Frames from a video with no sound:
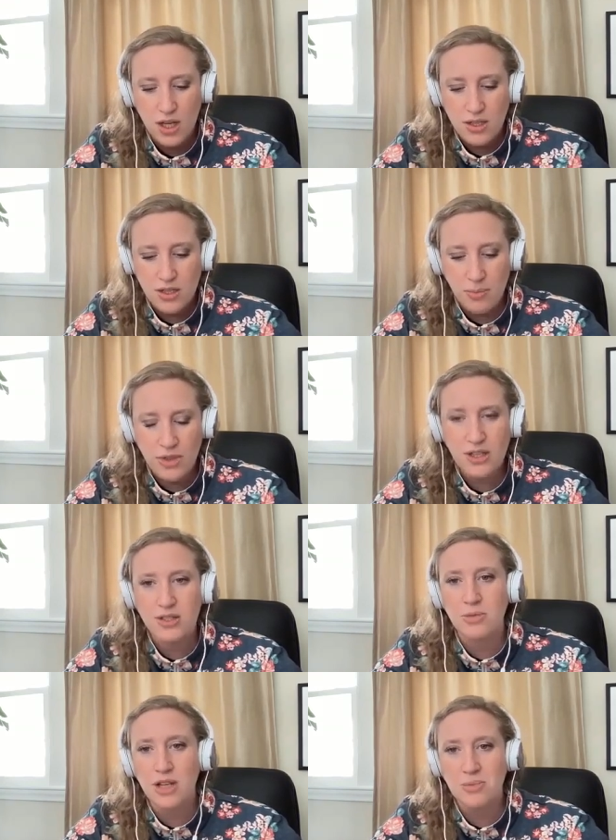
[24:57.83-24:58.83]
something
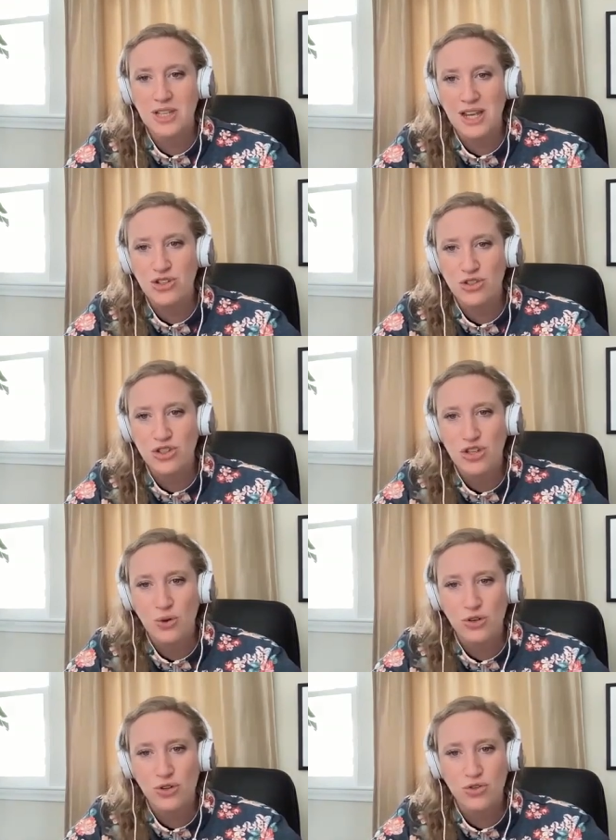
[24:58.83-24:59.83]
sometimes agency
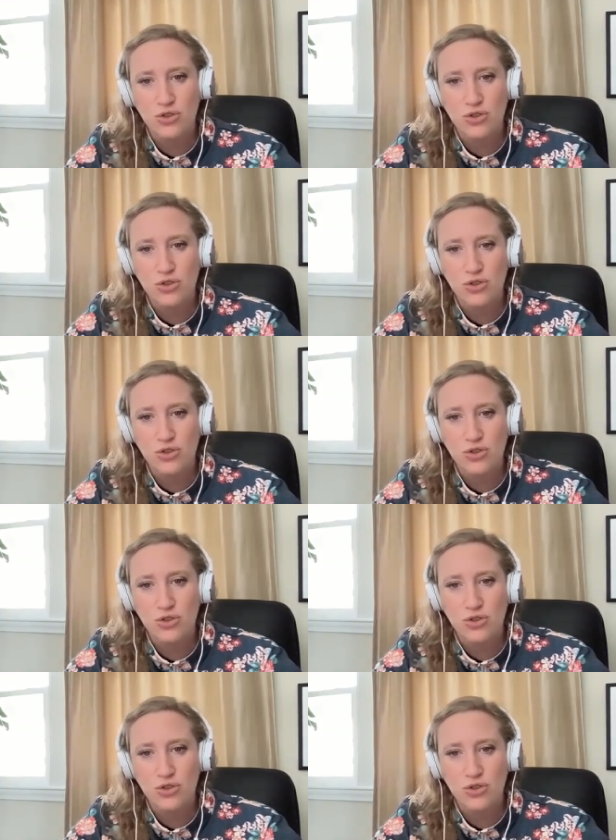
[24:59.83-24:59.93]
owners